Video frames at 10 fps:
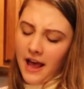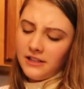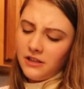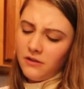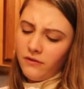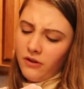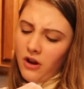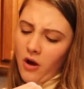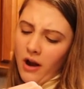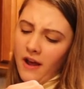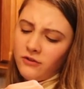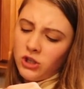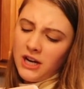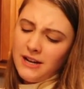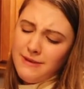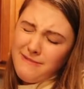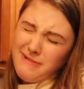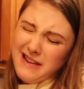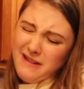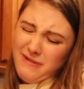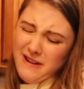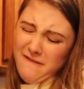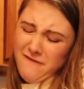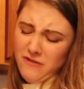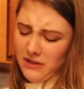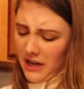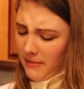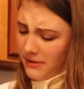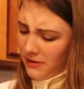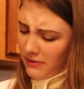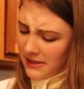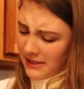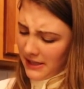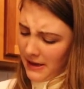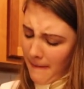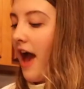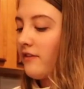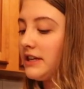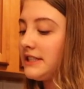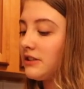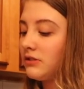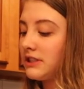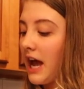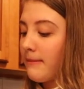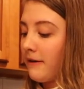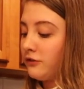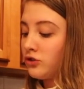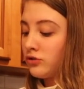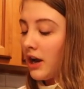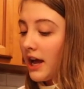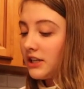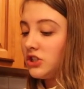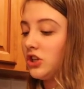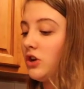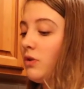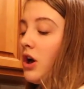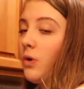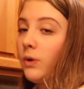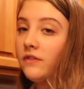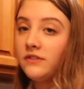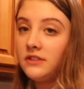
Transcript: As you've known, I've tried to make banana bread a few times recently. Every single time I've tried to, we've